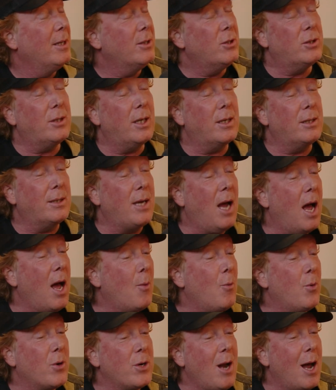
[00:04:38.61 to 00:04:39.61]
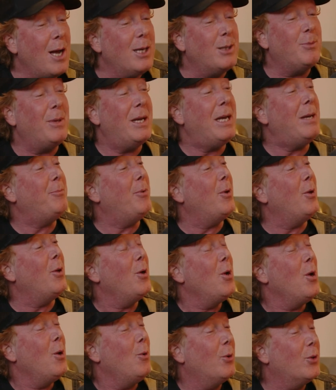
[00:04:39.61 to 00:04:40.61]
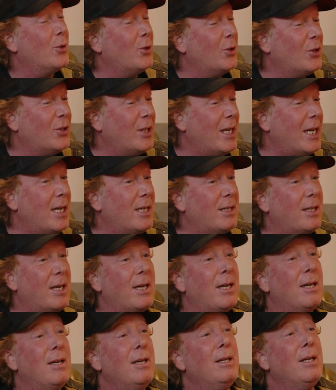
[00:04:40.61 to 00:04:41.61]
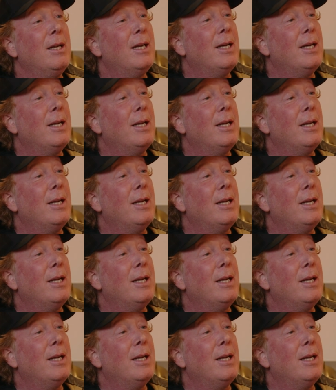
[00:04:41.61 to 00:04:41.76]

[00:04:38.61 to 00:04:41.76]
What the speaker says: She's like, Scott, we're nice people. We're just teasing.